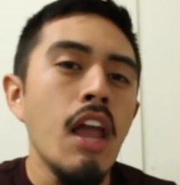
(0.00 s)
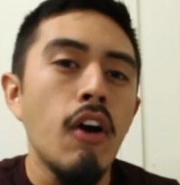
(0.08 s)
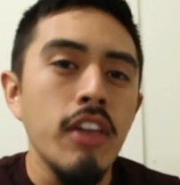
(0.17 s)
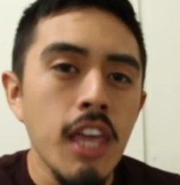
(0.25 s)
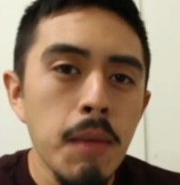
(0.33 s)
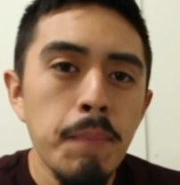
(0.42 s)

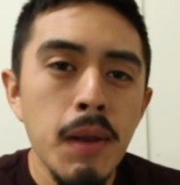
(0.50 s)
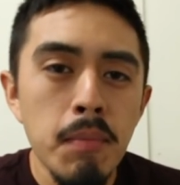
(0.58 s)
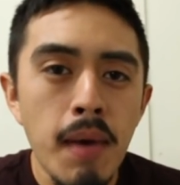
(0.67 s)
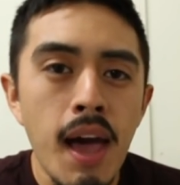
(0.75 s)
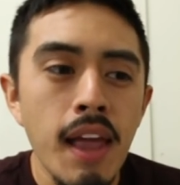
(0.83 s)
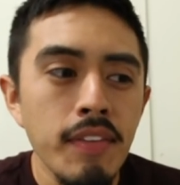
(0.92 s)
Now keep in
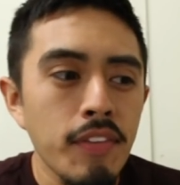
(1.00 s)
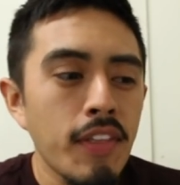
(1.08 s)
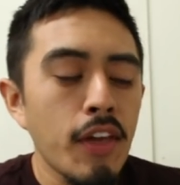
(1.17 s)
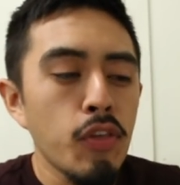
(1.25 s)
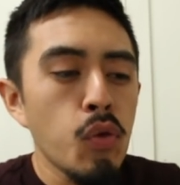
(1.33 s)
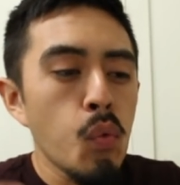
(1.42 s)
mind
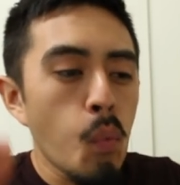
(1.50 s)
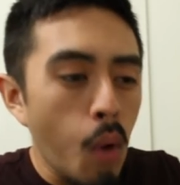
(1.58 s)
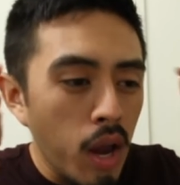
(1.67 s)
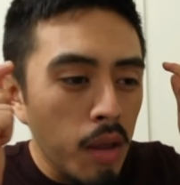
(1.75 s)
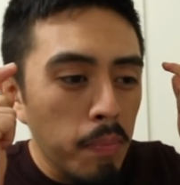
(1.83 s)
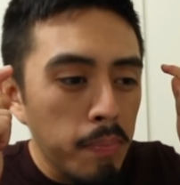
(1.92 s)
that you
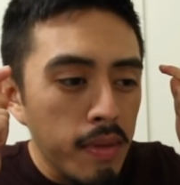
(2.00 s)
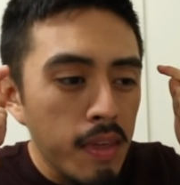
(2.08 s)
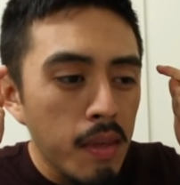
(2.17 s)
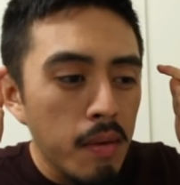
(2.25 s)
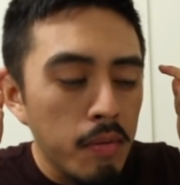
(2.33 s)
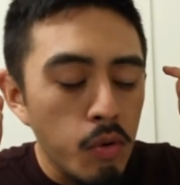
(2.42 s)
wanna
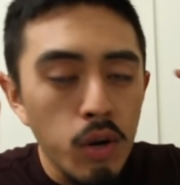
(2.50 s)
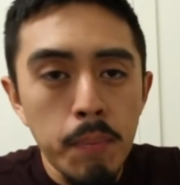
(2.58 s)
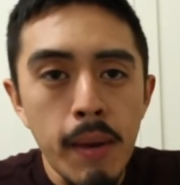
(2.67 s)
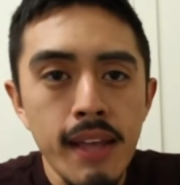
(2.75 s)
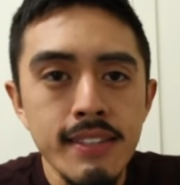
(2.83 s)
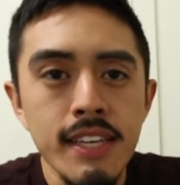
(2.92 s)

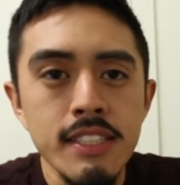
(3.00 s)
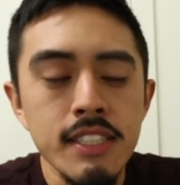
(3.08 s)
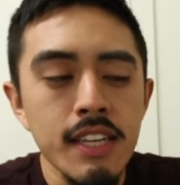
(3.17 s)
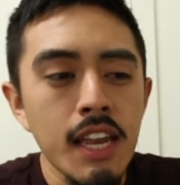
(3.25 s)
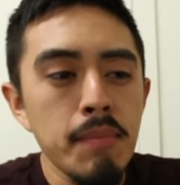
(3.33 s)
pay attention